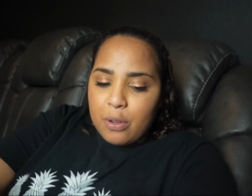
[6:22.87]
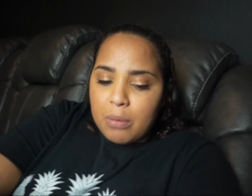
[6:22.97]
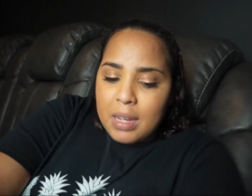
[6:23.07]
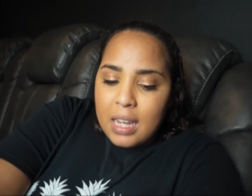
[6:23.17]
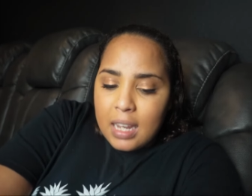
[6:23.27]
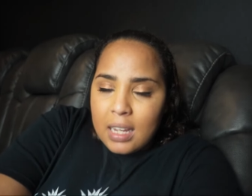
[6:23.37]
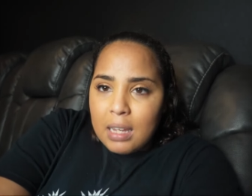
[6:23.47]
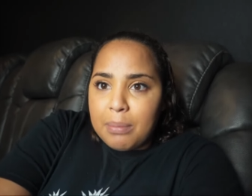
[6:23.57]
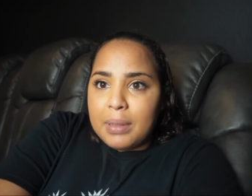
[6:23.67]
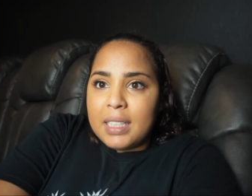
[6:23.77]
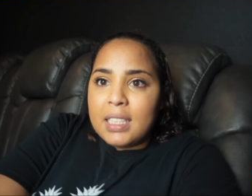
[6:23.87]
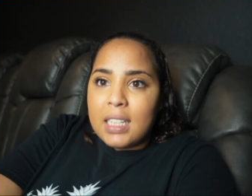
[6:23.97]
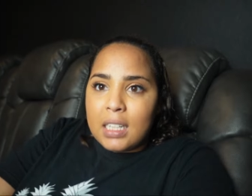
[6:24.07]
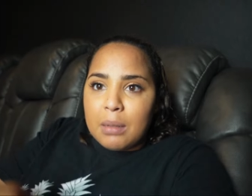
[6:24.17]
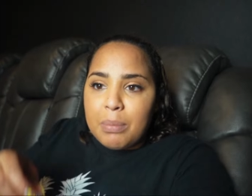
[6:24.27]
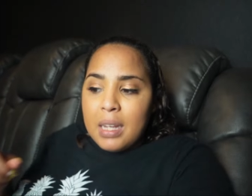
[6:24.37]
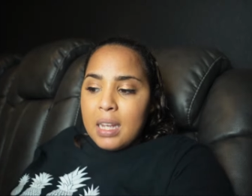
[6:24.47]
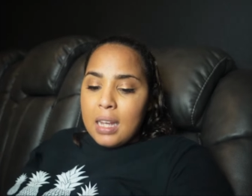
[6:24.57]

for me and he blended it up